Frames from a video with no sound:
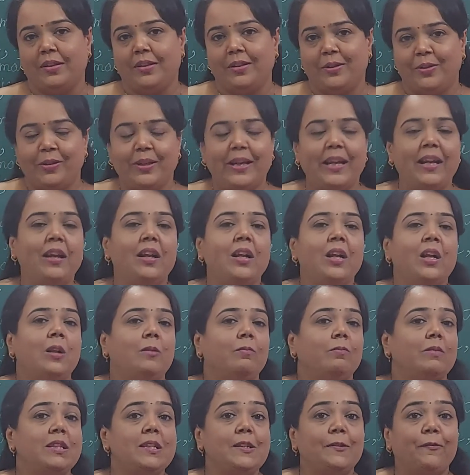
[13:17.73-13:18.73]
Okay,
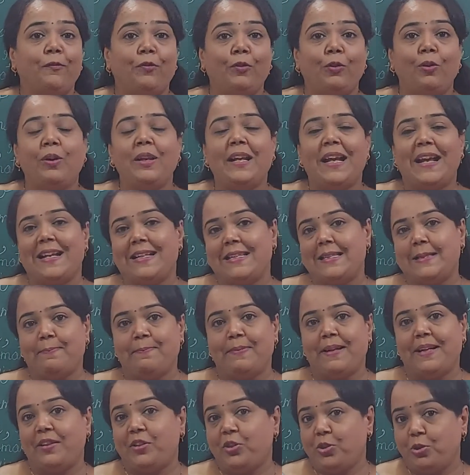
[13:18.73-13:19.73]
these 4
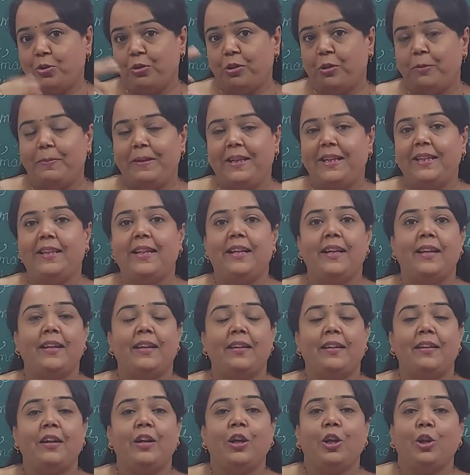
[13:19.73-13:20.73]
aspects should be
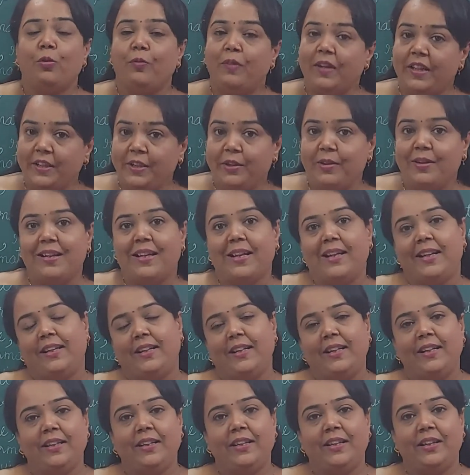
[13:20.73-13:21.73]
there when you are
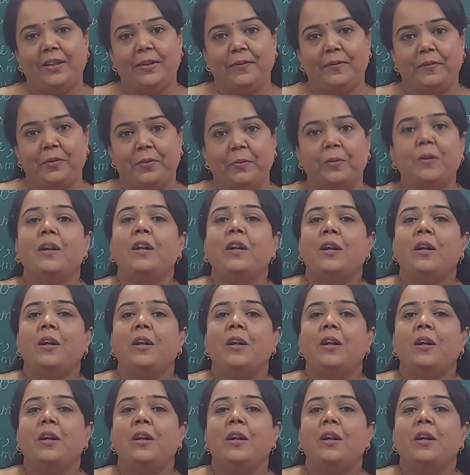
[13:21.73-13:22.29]
writing the review.